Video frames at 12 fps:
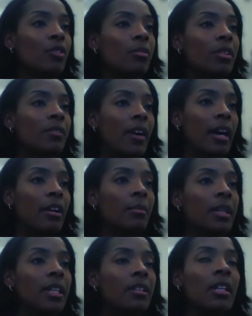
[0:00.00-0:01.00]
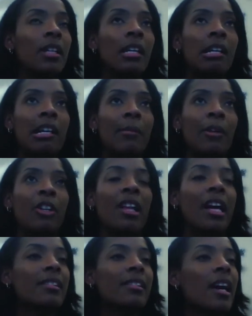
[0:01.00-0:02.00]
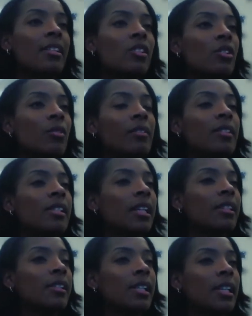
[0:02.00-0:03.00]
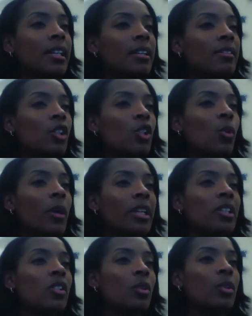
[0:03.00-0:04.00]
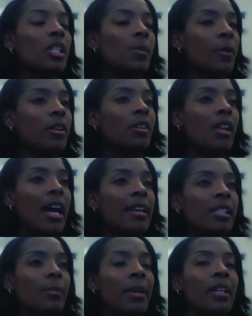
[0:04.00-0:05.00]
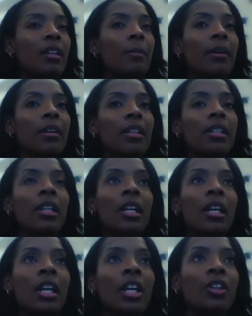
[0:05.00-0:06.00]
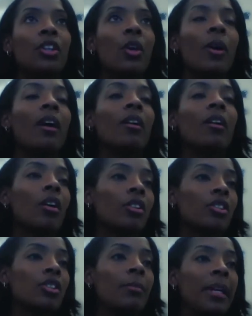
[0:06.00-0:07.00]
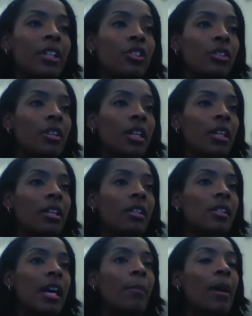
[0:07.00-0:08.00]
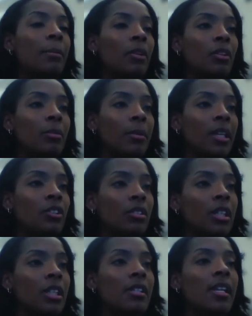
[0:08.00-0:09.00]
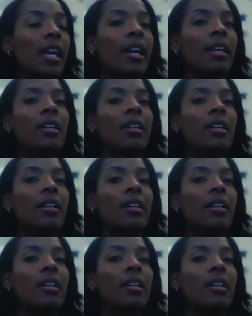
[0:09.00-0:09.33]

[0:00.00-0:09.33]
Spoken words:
environment. Our class size is around 16 to 20 students per class, depending upon, how large the major is, how popular the major is, and,